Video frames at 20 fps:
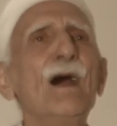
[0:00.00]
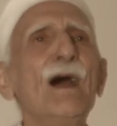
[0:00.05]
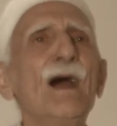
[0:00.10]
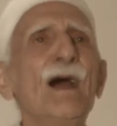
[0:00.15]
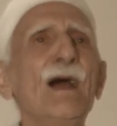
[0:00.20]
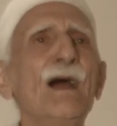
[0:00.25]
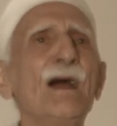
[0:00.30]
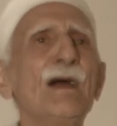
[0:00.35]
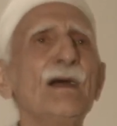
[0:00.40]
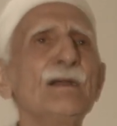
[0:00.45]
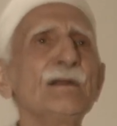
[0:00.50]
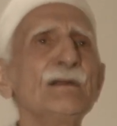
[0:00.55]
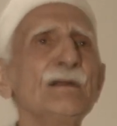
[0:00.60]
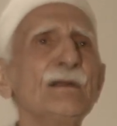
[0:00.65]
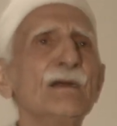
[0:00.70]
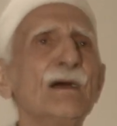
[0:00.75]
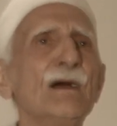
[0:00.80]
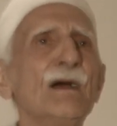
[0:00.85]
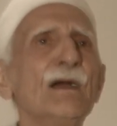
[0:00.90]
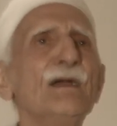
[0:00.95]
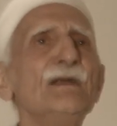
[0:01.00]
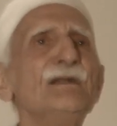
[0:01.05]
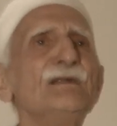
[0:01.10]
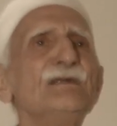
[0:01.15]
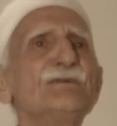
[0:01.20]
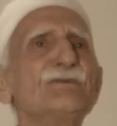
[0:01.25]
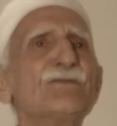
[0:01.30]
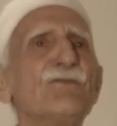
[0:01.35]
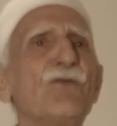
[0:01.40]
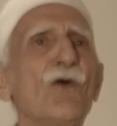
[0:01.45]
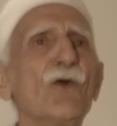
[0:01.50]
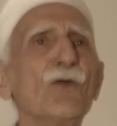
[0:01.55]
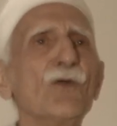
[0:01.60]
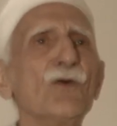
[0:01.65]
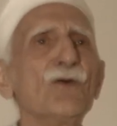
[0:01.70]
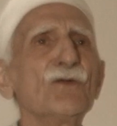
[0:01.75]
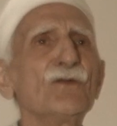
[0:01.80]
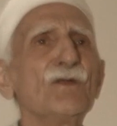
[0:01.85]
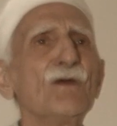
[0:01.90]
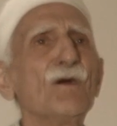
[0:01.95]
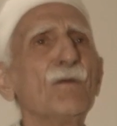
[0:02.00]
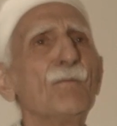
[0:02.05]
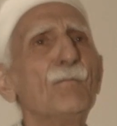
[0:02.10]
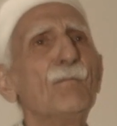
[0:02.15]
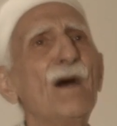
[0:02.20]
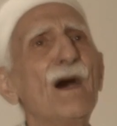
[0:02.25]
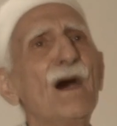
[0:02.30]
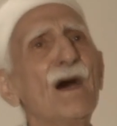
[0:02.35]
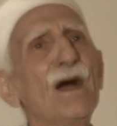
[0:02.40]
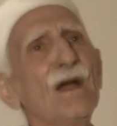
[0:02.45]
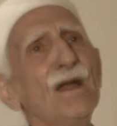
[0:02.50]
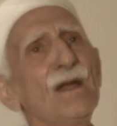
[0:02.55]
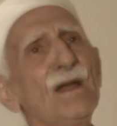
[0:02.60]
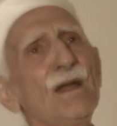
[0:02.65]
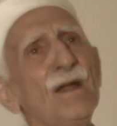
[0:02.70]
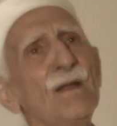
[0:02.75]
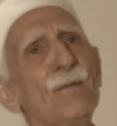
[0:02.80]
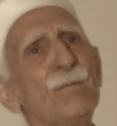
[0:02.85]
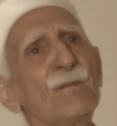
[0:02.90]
and it is followed by